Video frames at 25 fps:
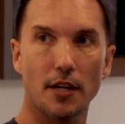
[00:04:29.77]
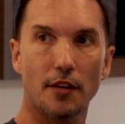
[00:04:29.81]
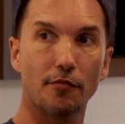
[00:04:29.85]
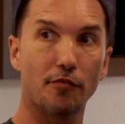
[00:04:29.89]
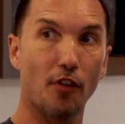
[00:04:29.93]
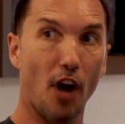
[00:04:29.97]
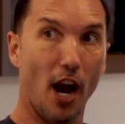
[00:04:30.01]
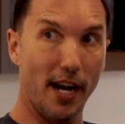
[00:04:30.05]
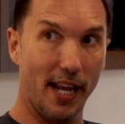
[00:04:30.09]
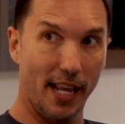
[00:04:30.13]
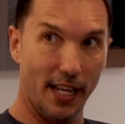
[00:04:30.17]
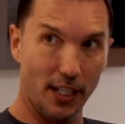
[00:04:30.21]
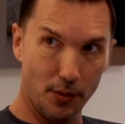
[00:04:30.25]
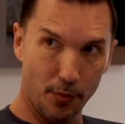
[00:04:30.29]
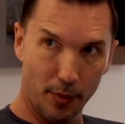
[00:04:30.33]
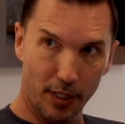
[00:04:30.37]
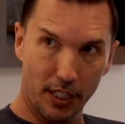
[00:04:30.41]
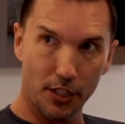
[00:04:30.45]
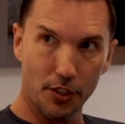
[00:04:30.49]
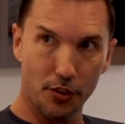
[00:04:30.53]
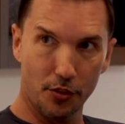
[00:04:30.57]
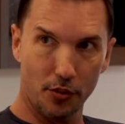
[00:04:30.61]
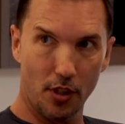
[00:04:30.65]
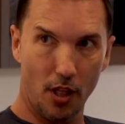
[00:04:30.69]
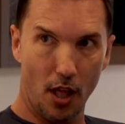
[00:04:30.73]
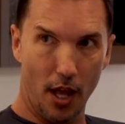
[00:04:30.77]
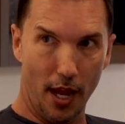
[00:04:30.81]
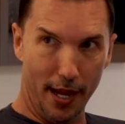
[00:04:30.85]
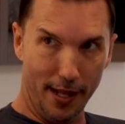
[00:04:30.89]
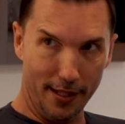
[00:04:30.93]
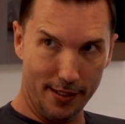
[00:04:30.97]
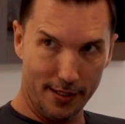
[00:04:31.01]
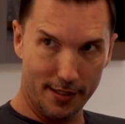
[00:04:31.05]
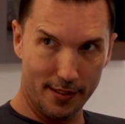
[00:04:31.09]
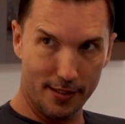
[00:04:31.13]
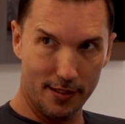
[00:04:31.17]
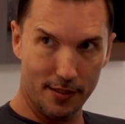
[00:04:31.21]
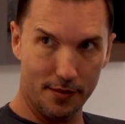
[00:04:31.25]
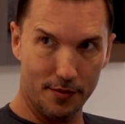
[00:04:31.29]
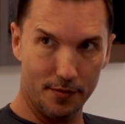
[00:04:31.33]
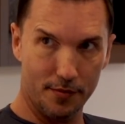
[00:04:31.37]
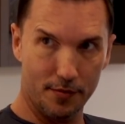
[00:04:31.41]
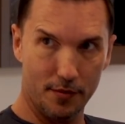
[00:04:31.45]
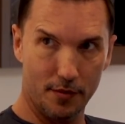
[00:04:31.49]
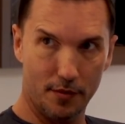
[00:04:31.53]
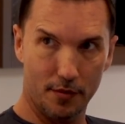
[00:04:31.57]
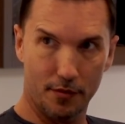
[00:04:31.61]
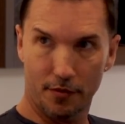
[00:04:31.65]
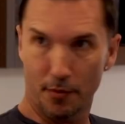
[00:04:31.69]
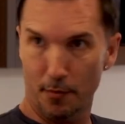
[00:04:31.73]
Fridays we could do clients
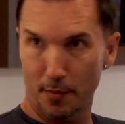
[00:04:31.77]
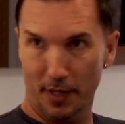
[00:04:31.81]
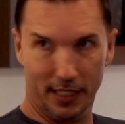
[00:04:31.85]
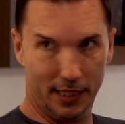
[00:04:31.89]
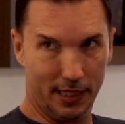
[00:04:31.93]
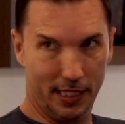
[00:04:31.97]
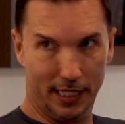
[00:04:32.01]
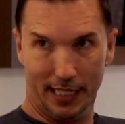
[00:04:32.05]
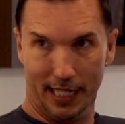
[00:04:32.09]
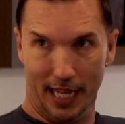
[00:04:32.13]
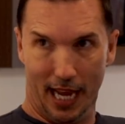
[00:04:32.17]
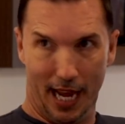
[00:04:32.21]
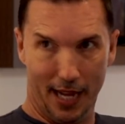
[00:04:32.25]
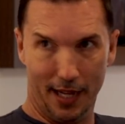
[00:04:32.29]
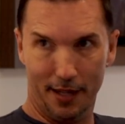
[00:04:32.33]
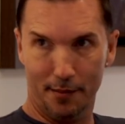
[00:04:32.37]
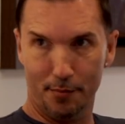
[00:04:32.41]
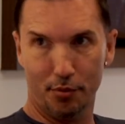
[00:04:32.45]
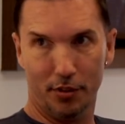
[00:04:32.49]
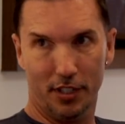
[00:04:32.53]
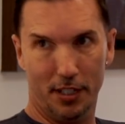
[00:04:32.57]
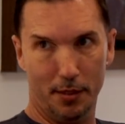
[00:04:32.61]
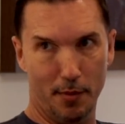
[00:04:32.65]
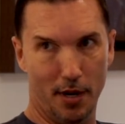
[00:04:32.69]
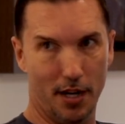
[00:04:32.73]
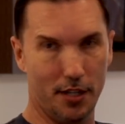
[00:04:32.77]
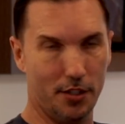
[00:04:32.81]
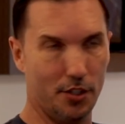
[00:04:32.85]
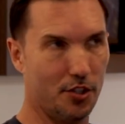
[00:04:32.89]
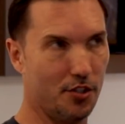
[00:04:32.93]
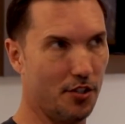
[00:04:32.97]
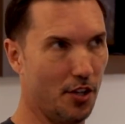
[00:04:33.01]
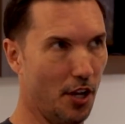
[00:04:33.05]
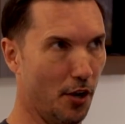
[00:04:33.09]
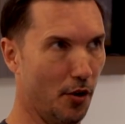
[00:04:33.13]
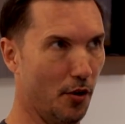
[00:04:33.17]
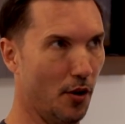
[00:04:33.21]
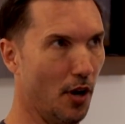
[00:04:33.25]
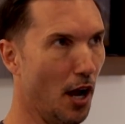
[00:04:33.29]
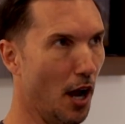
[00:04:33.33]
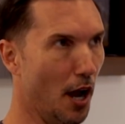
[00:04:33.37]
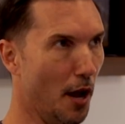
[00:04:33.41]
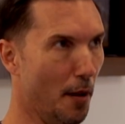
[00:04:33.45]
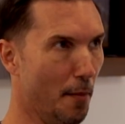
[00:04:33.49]
from like the get, pretty much. So